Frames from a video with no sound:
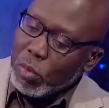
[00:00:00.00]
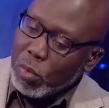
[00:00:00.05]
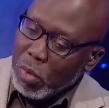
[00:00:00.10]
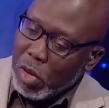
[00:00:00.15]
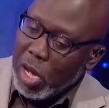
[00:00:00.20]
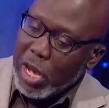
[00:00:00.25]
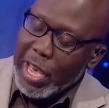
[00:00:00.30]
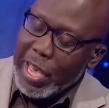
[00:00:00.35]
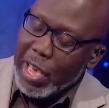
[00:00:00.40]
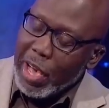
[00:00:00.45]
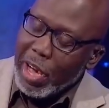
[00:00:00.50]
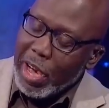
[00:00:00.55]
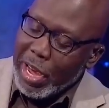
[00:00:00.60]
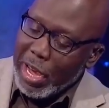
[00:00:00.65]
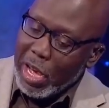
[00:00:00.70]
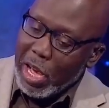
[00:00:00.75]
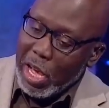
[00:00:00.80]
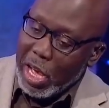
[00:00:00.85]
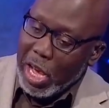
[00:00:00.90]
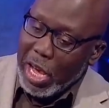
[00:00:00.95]
why
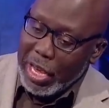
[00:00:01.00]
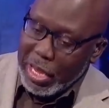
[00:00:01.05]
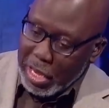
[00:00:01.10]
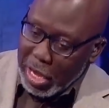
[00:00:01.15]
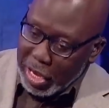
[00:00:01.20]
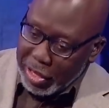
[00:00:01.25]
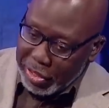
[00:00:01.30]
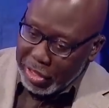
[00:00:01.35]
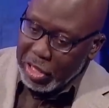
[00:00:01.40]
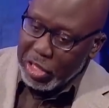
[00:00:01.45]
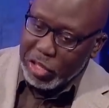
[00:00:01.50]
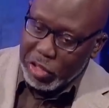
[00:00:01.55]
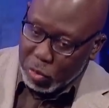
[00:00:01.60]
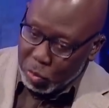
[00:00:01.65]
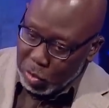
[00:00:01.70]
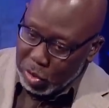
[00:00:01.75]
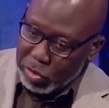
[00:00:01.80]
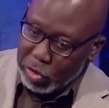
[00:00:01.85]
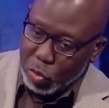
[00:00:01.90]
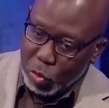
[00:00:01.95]
I think this is
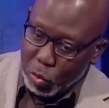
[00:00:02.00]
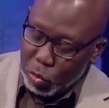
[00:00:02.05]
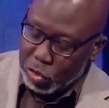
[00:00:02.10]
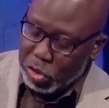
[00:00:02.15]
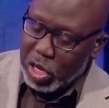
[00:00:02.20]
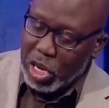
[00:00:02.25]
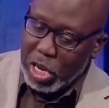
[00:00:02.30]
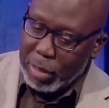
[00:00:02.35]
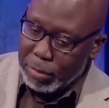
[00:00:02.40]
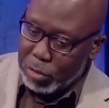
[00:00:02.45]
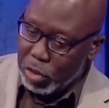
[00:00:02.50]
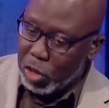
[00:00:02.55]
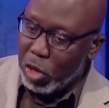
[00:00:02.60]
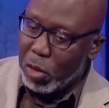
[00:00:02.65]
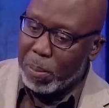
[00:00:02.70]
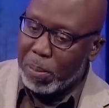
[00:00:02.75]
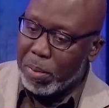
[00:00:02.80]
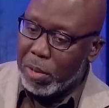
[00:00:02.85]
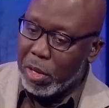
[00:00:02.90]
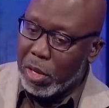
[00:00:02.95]
one of the all-time
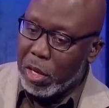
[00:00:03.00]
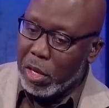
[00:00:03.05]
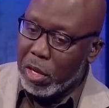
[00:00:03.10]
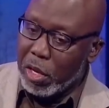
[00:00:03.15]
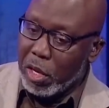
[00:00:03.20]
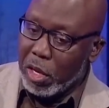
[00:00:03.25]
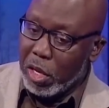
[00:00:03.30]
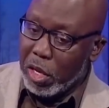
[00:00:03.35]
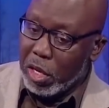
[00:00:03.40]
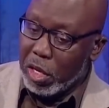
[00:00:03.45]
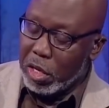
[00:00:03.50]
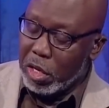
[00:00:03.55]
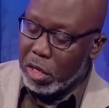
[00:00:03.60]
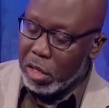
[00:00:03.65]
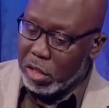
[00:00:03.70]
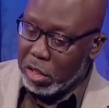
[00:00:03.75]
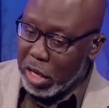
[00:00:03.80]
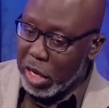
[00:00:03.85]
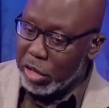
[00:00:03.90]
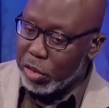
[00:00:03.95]
top
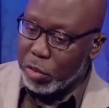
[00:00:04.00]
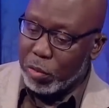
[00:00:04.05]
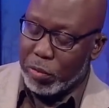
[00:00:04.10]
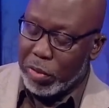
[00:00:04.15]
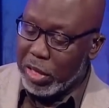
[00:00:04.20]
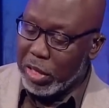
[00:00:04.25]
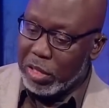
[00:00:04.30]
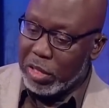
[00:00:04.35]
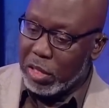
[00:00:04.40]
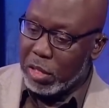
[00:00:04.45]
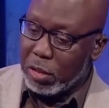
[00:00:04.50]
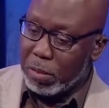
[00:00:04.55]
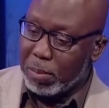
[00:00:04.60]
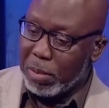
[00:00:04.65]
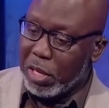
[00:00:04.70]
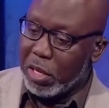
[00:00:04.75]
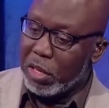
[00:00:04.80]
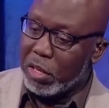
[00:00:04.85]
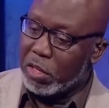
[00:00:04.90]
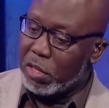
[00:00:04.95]
title races,
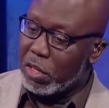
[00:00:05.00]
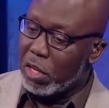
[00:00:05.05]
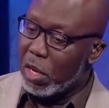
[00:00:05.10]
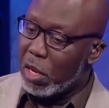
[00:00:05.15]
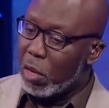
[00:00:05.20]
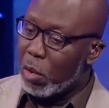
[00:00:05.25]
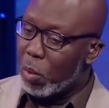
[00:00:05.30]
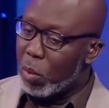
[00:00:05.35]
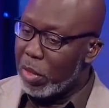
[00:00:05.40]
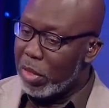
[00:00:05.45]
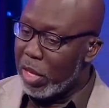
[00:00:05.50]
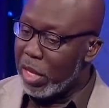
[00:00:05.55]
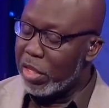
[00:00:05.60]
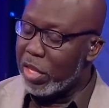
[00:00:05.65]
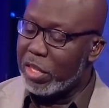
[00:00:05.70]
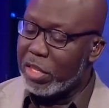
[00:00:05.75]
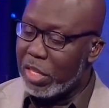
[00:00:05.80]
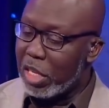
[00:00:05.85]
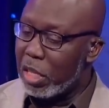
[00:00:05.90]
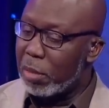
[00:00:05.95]
because with
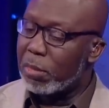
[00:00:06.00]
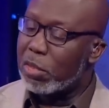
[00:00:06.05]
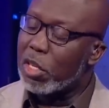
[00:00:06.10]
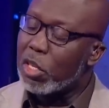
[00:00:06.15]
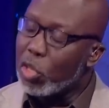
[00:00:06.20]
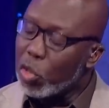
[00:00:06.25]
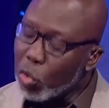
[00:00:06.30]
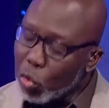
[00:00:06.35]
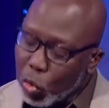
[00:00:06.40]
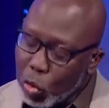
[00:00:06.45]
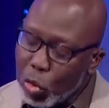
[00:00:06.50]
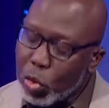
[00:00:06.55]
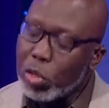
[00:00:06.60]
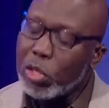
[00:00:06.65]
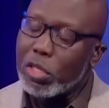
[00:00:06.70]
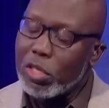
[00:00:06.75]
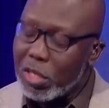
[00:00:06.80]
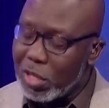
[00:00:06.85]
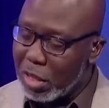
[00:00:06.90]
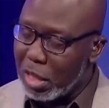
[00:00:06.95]
other teams, you
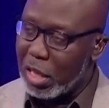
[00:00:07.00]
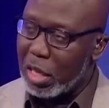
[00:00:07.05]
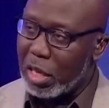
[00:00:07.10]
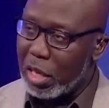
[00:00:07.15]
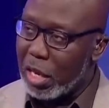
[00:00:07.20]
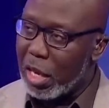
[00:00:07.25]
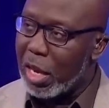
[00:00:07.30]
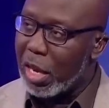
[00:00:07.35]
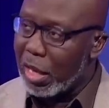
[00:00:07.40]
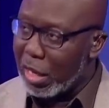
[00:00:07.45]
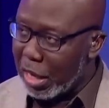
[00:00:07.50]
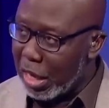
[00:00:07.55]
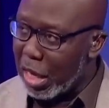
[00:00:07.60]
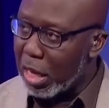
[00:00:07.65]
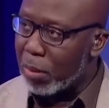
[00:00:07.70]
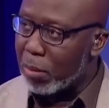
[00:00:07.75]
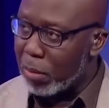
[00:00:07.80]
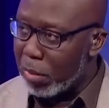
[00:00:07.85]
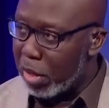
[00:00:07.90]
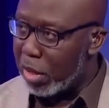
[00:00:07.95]
could see a
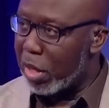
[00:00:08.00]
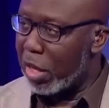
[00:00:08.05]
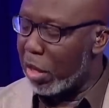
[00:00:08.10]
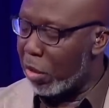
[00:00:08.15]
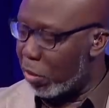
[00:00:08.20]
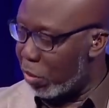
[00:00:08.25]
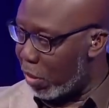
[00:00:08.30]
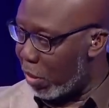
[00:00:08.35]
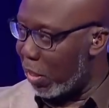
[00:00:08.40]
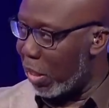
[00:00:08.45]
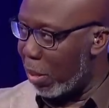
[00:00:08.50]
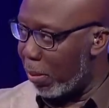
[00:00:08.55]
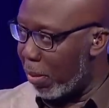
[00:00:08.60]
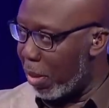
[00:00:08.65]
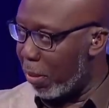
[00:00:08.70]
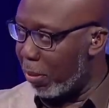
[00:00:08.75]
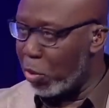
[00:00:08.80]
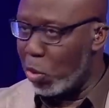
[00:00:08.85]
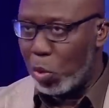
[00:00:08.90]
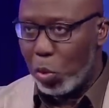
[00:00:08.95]
game where they could
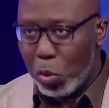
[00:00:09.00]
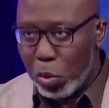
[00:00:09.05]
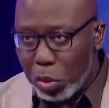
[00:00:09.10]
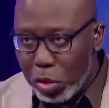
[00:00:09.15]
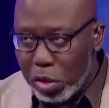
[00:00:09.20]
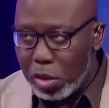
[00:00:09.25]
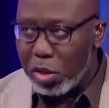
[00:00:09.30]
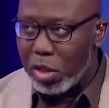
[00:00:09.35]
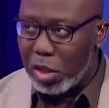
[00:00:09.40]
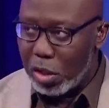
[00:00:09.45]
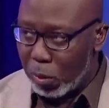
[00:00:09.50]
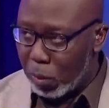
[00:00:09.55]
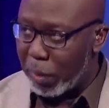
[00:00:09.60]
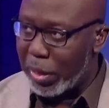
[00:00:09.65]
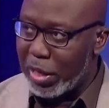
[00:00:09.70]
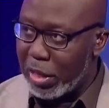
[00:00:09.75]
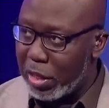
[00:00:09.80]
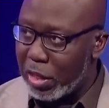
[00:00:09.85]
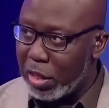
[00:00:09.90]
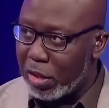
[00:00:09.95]
slip up. You could see a
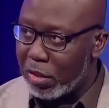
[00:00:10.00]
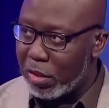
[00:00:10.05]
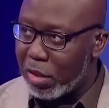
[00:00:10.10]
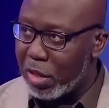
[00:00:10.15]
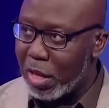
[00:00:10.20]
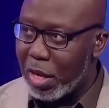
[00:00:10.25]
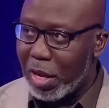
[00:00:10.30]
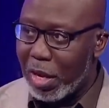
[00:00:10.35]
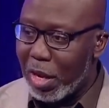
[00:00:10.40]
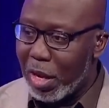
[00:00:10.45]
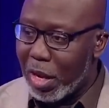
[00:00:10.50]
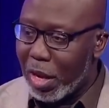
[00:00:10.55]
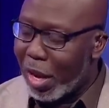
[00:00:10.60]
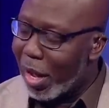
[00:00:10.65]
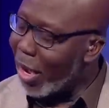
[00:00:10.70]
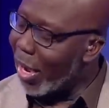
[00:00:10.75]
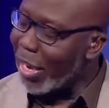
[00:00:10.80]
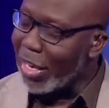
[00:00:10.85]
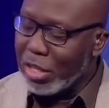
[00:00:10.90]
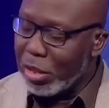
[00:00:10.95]
weakness.
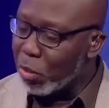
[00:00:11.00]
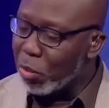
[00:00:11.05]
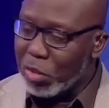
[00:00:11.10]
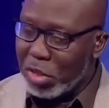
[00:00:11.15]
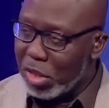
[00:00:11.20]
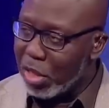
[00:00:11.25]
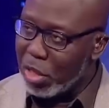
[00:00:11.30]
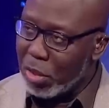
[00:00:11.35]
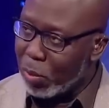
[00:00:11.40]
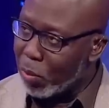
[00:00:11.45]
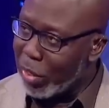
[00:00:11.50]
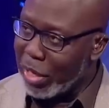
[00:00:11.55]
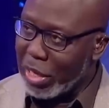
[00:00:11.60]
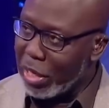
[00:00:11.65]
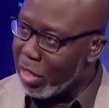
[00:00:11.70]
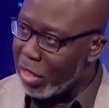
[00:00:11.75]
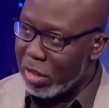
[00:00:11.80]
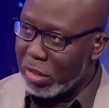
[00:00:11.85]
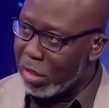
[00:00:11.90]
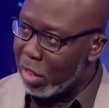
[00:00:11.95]
I don't see a
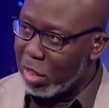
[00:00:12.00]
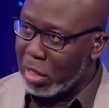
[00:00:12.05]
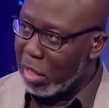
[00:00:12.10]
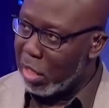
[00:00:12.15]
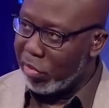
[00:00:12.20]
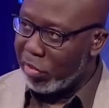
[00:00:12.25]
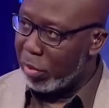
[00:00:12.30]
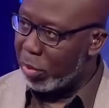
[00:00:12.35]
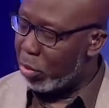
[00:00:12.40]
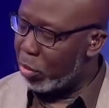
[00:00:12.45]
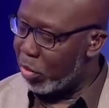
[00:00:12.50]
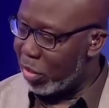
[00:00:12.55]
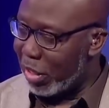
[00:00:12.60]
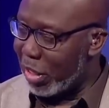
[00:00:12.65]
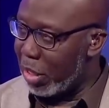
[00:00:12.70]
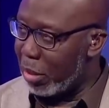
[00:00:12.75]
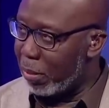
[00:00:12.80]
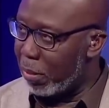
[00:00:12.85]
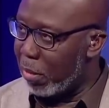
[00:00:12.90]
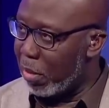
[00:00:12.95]
weakness in the Liverpool team. Yeah.